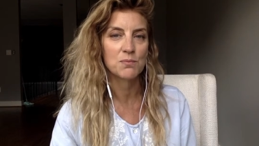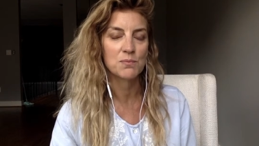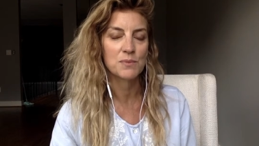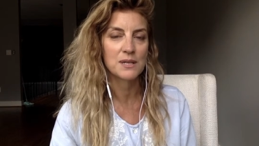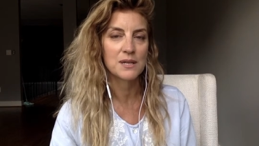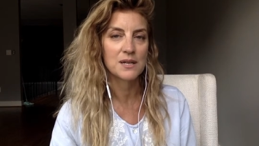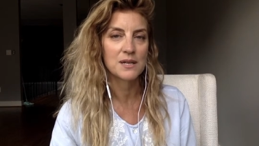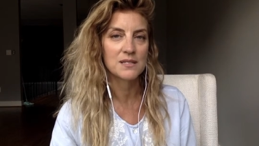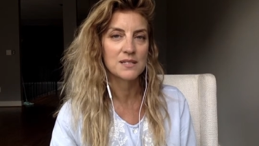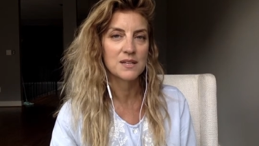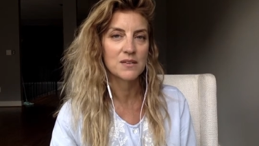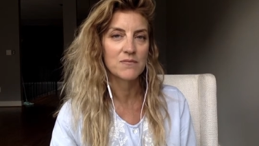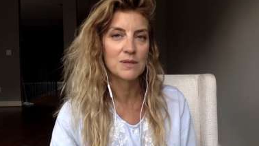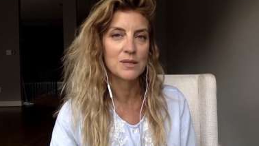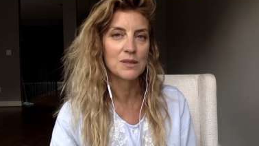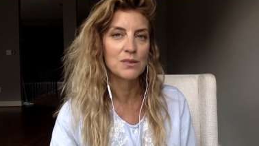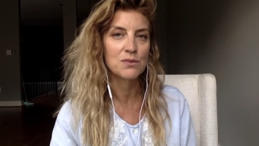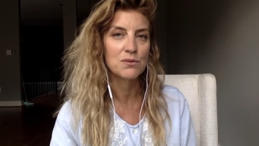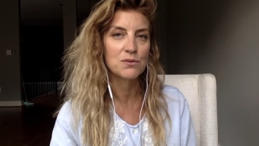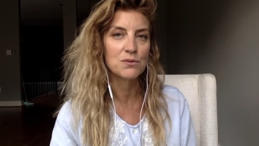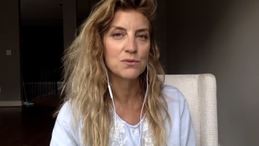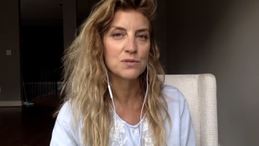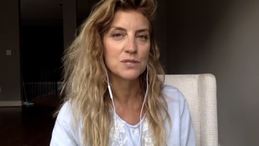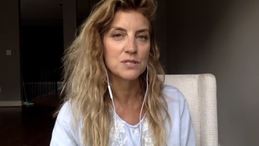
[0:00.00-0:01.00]
because I've been
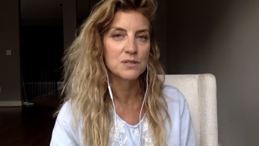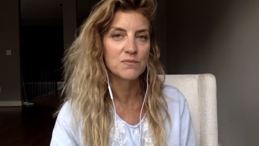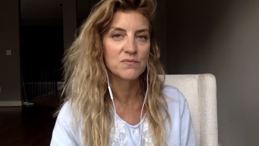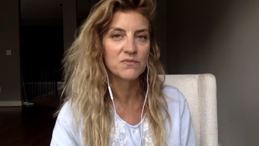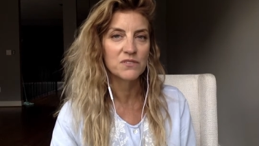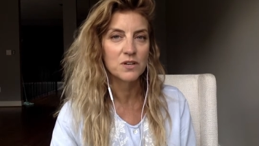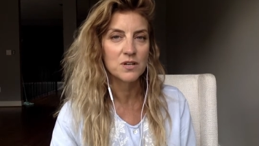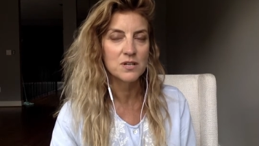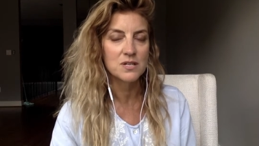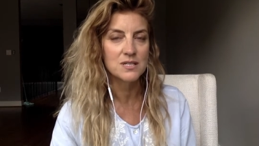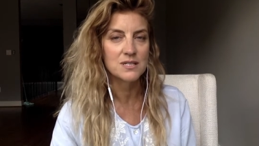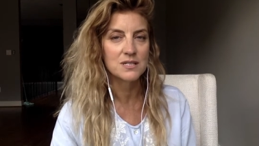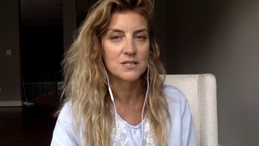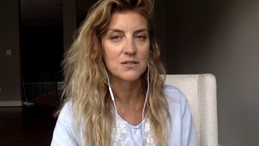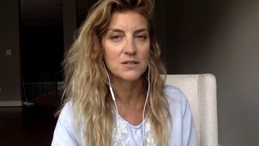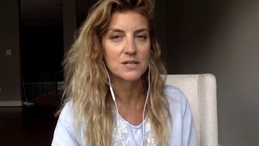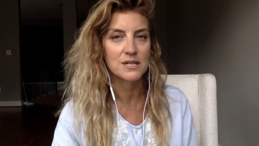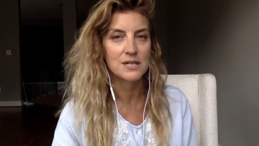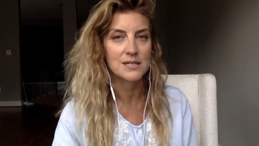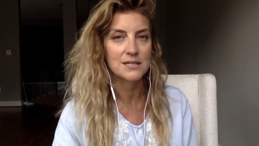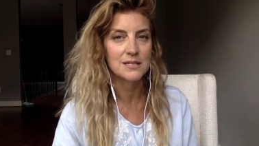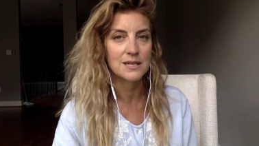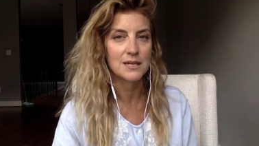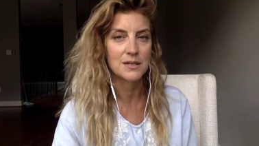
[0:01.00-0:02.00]
through some very
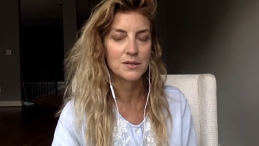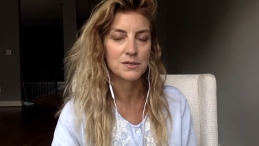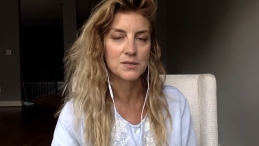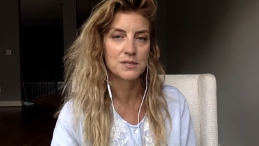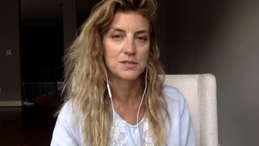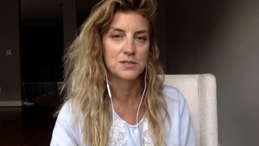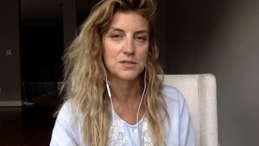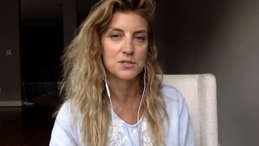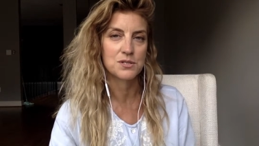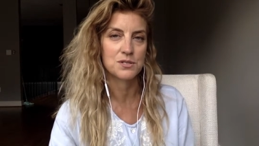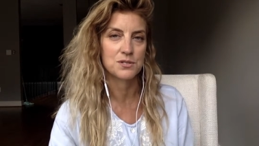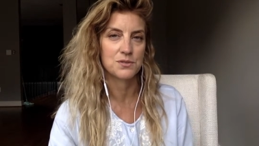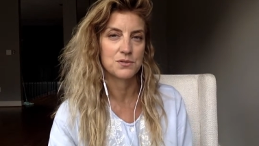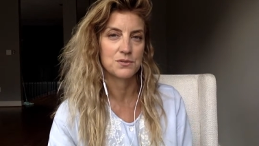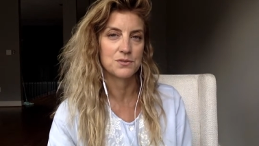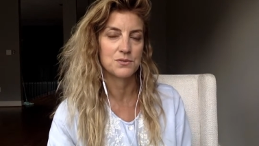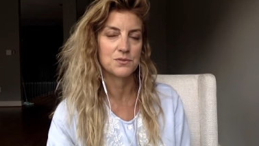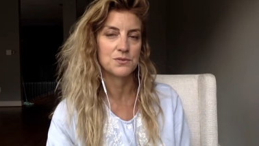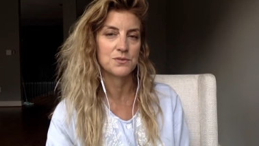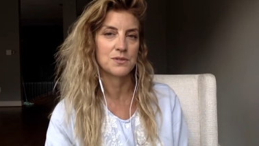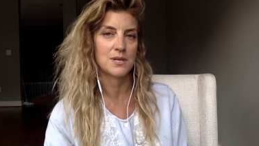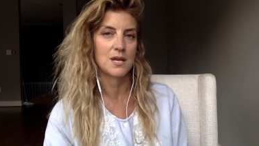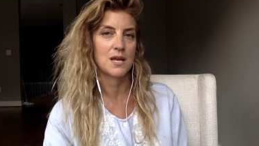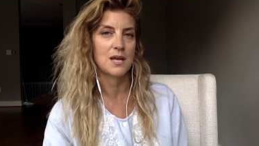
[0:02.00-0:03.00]
serious health
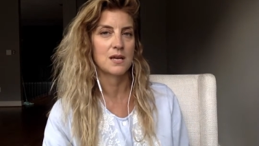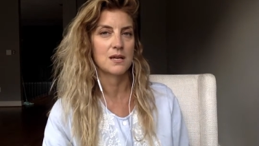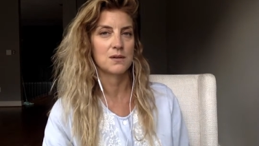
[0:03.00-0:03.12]
issues,